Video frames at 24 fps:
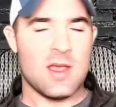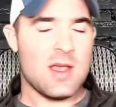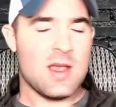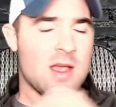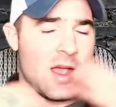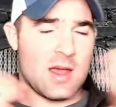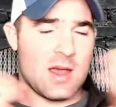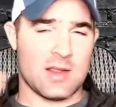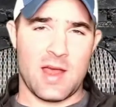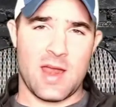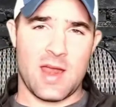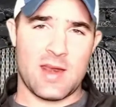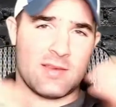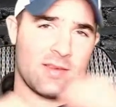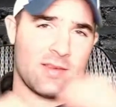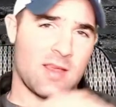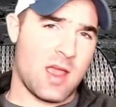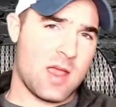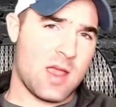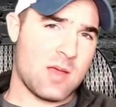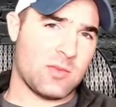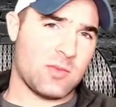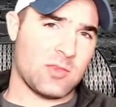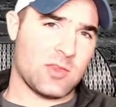a lot of
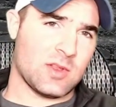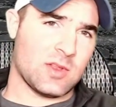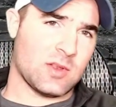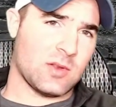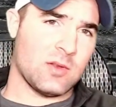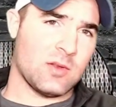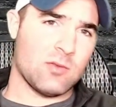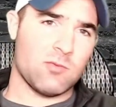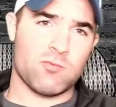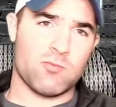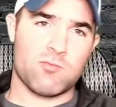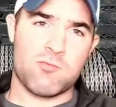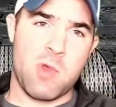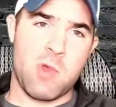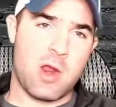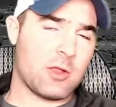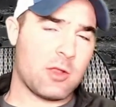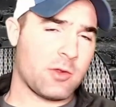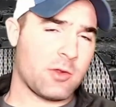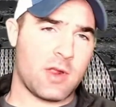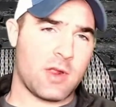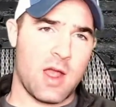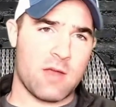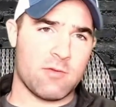times in
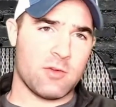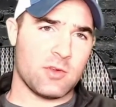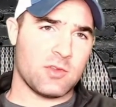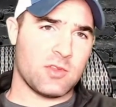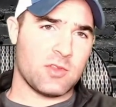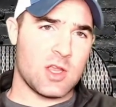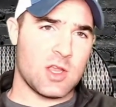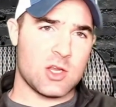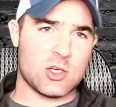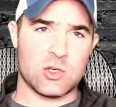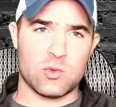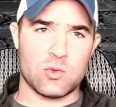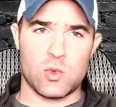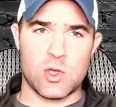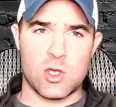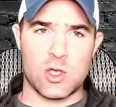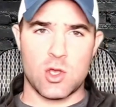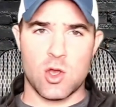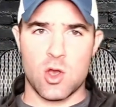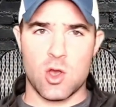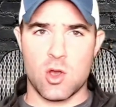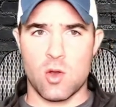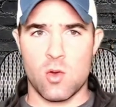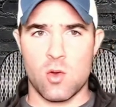regular conversation, we
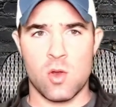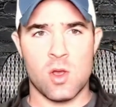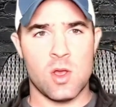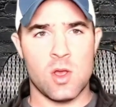go,